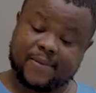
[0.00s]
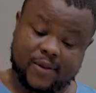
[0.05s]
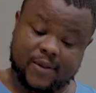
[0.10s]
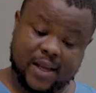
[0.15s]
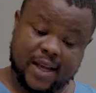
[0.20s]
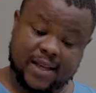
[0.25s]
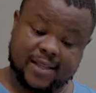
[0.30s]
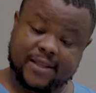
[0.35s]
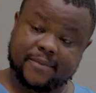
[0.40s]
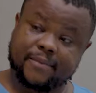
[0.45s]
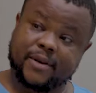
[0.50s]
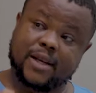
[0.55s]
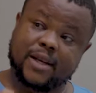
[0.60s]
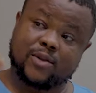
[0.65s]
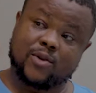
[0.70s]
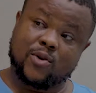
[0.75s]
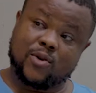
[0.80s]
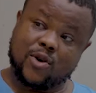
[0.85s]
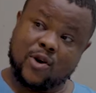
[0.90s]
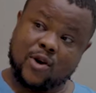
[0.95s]
See as the
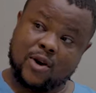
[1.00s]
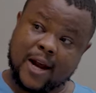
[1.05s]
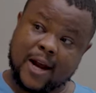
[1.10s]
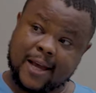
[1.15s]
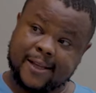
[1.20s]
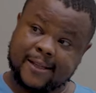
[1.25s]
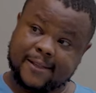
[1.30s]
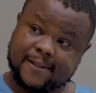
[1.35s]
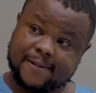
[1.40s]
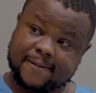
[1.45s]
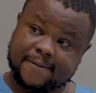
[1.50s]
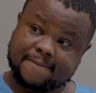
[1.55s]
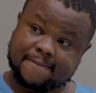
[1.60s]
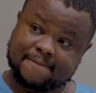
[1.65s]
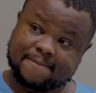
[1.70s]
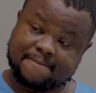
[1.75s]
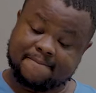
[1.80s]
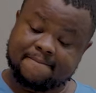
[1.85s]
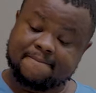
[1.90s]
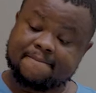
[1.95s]
bread go come rise.
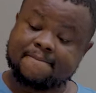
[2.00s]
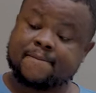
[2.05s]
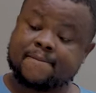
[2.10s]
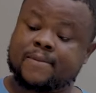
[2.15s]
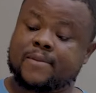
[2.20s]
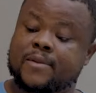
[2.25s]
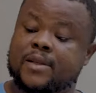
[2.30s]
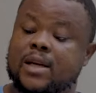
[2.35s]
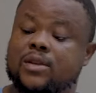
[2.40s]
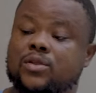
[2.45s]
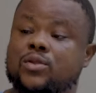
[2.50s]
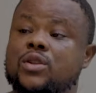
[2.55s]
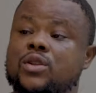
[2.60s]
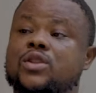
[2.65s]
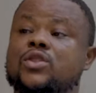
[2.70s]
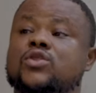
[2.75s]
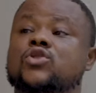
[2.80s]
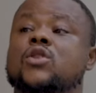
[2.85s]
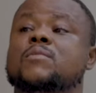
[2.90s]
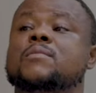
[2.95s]
And so
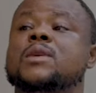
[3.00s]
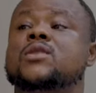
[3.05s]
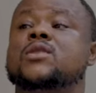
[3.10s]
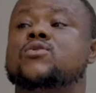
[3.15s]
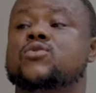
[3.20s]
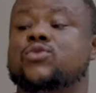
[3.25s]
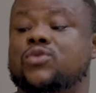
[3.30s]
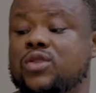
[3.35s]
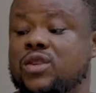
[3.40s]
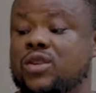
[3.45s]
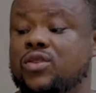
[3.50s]
this your Bekus,